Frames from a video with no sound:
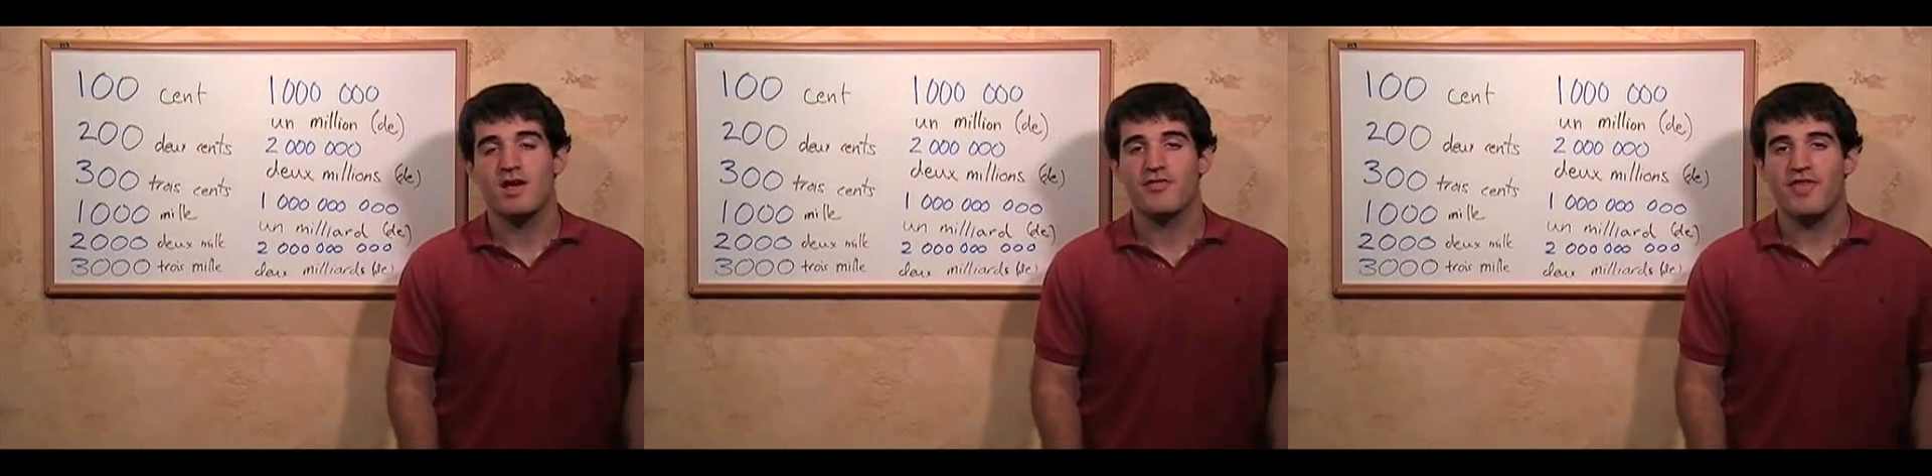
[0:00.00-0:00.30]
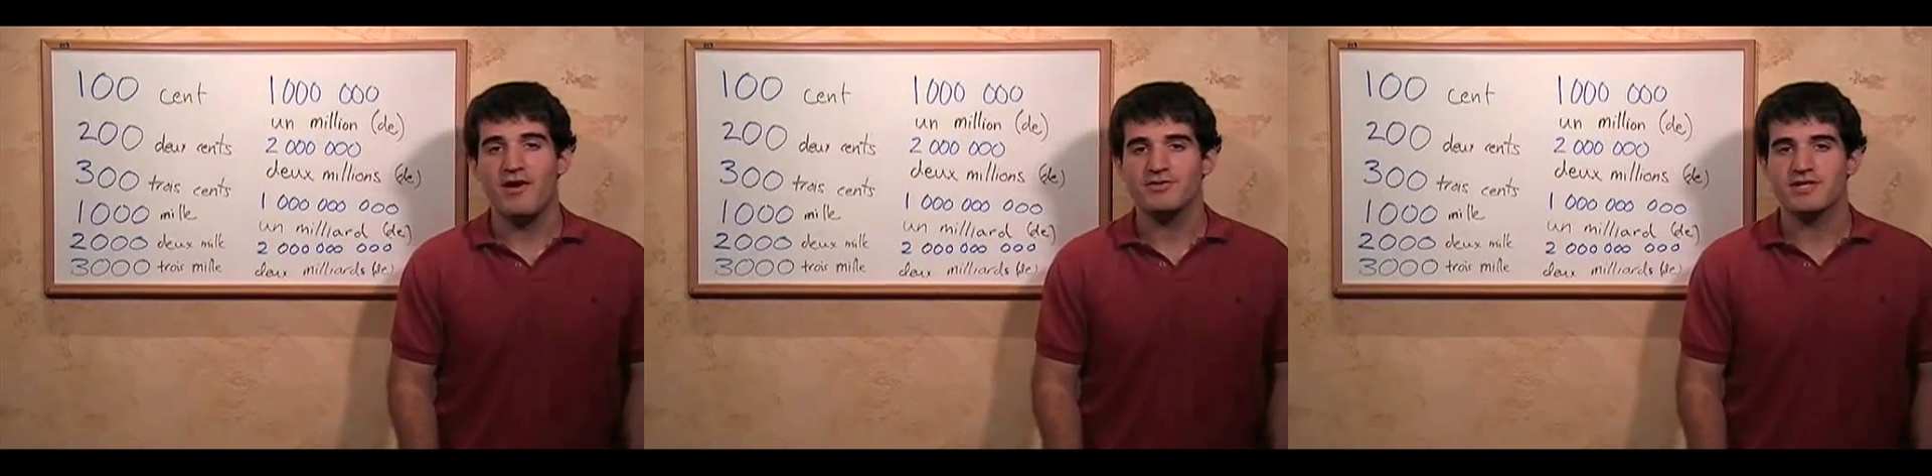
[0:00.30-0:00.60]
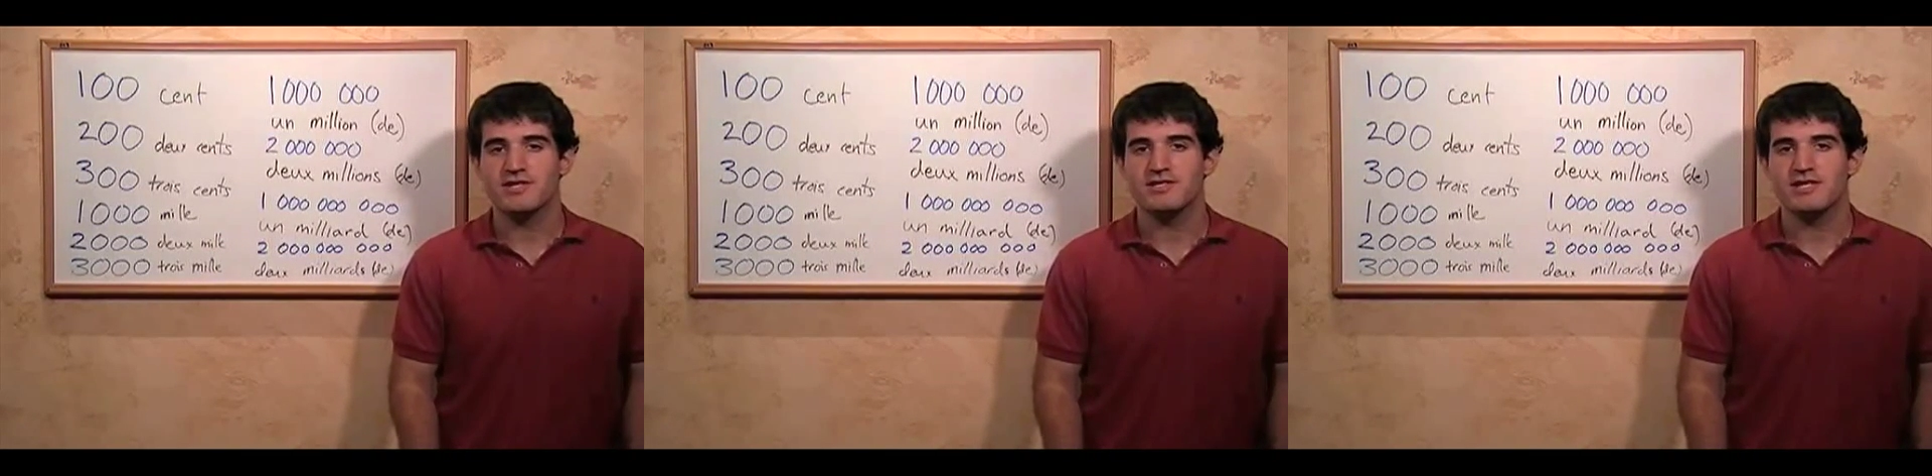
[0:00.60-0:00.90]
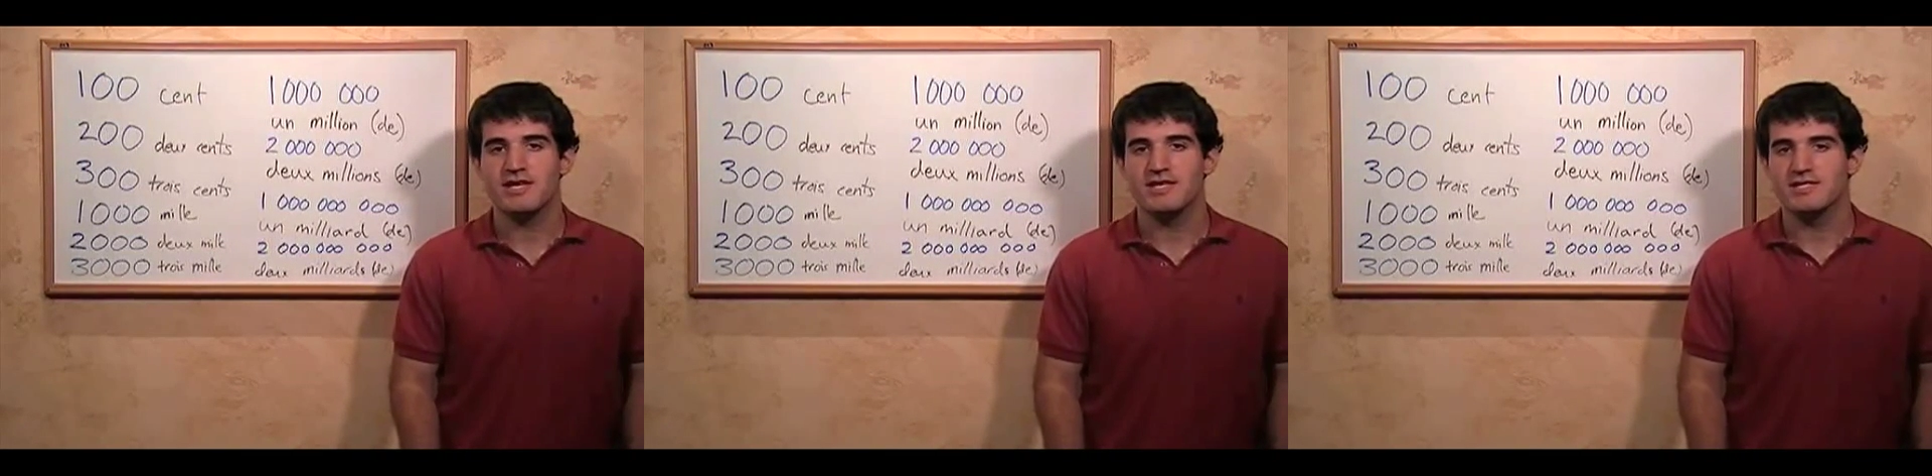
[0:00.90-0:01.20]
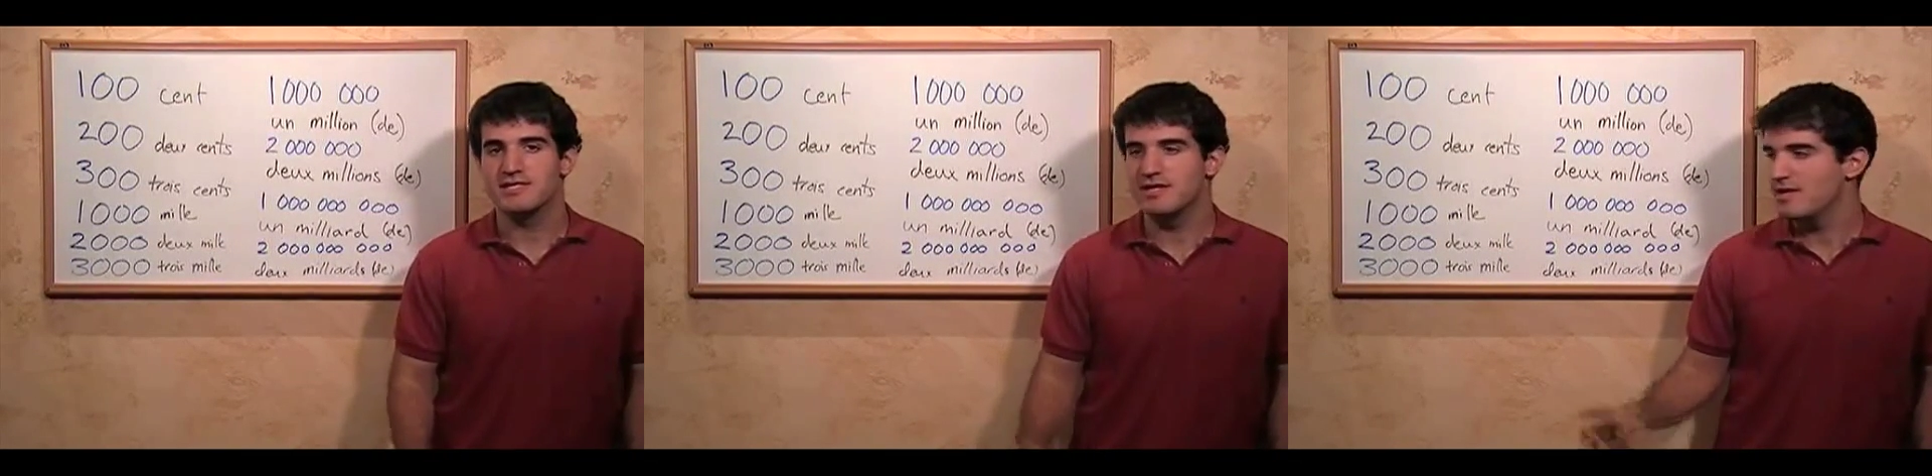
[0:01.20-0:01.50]
a thousand
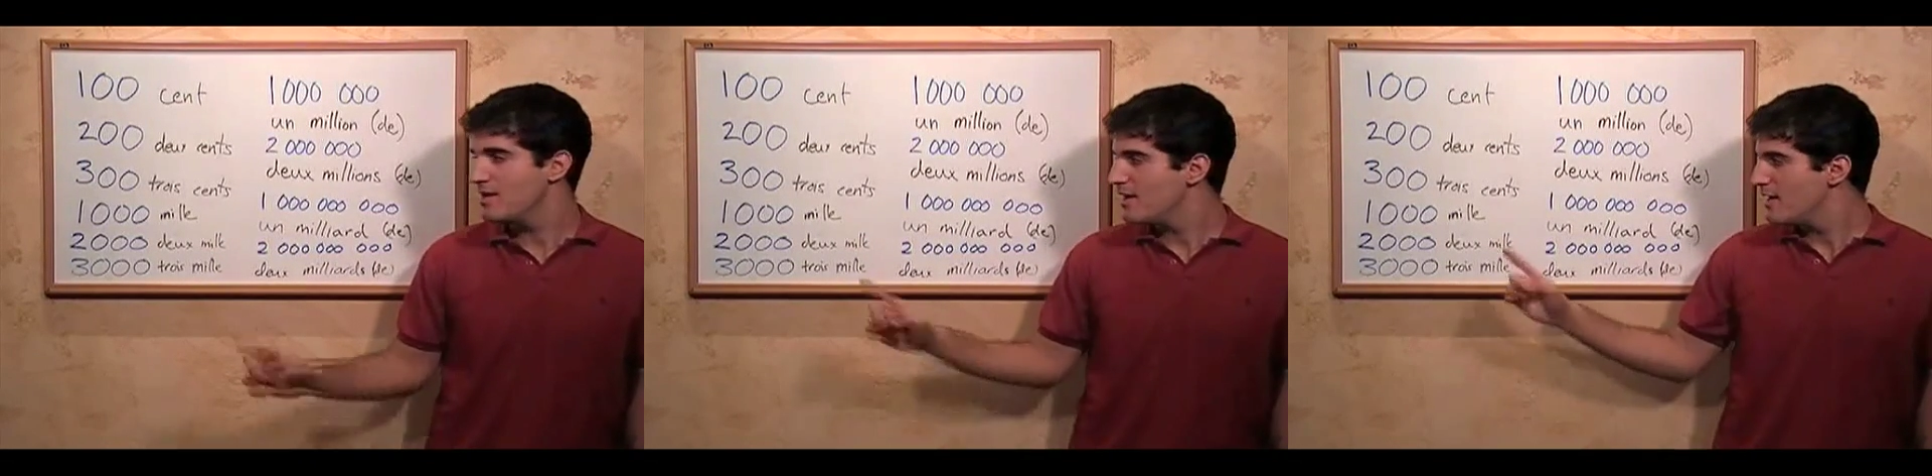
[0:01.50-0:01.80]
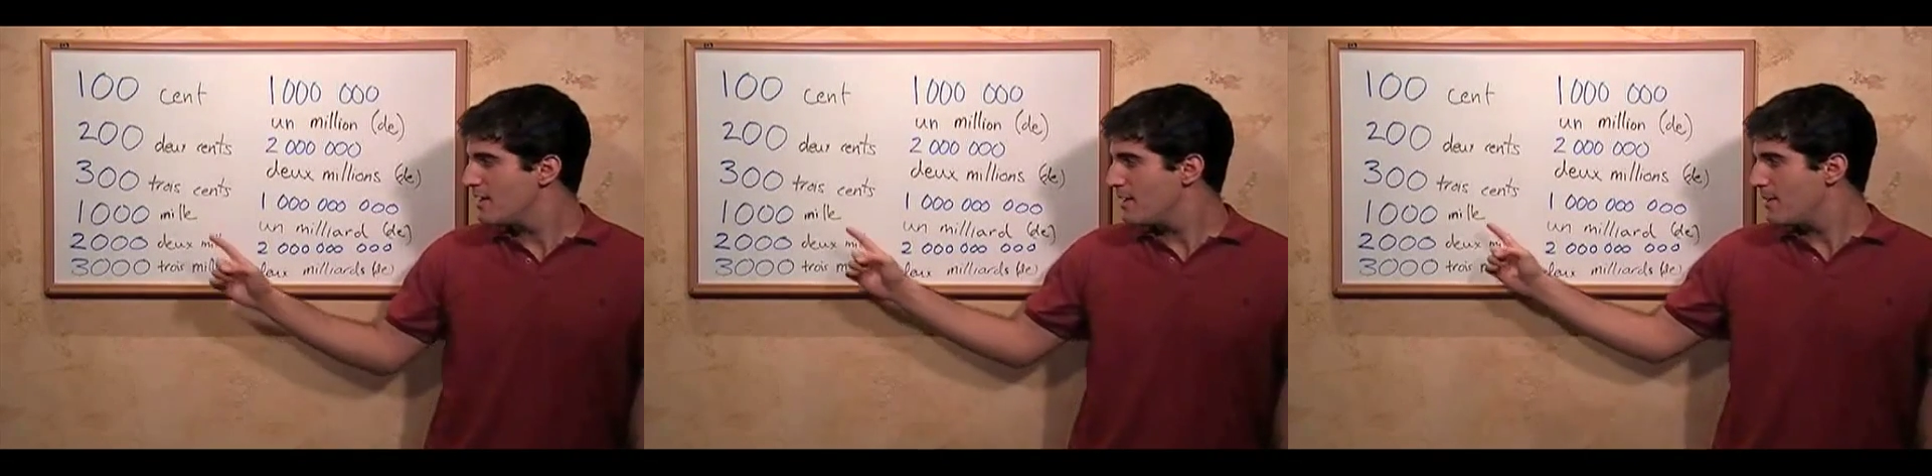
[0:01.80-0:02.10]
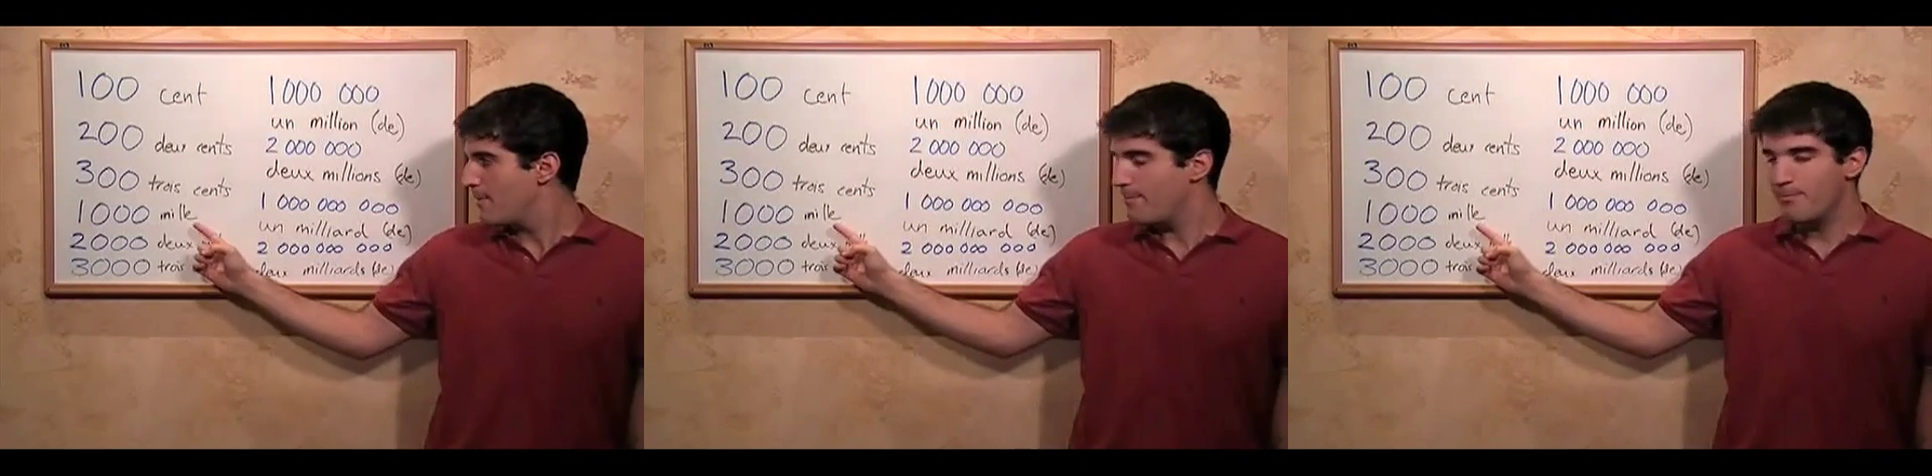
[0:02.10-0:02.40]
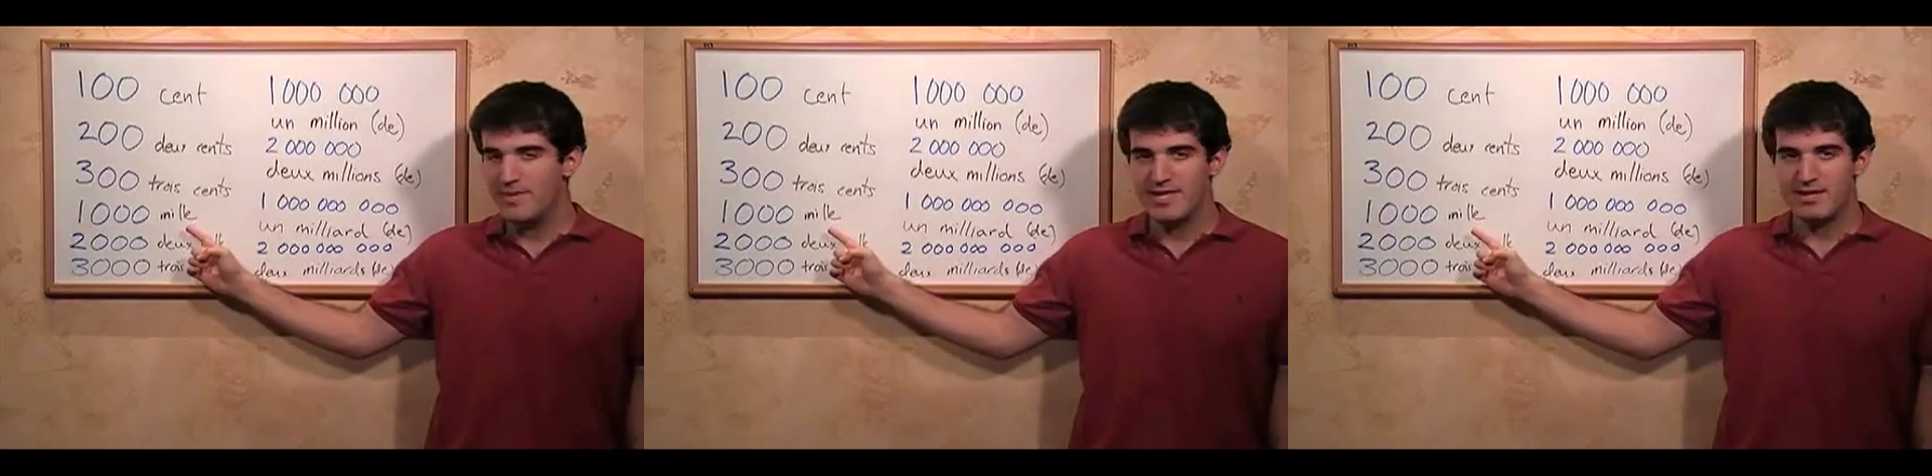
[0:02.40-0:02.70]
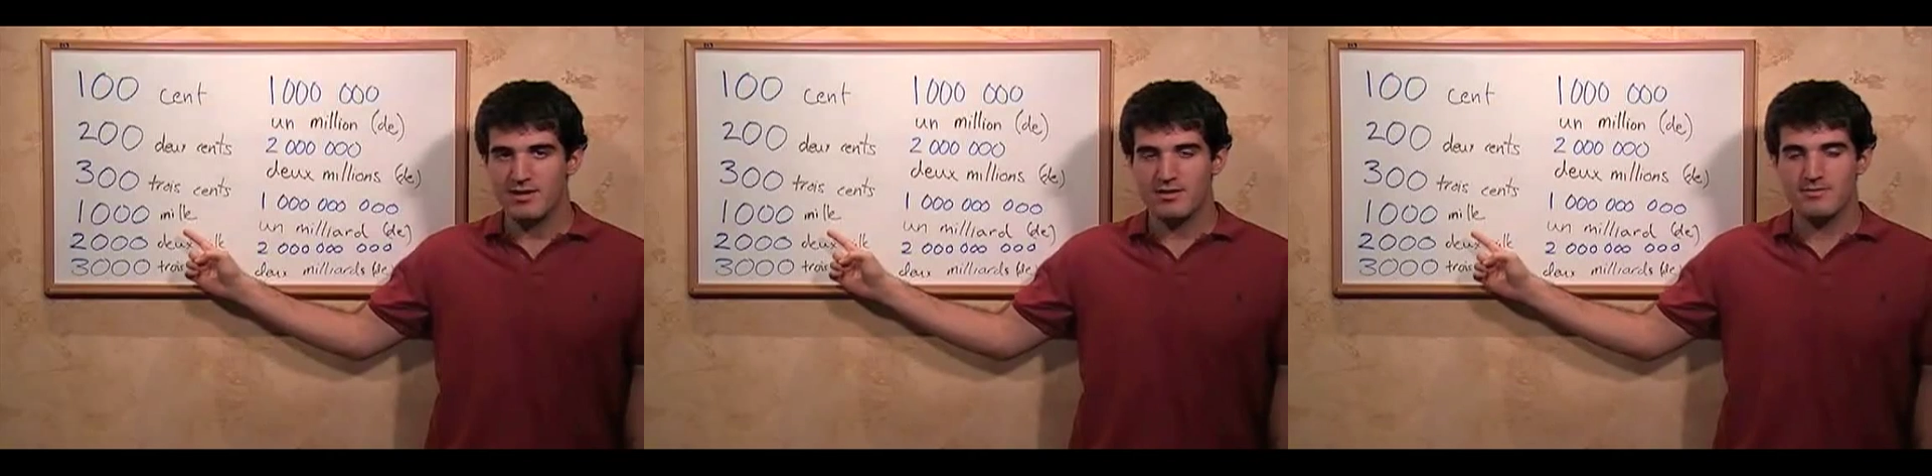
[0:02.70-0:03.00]
is mille.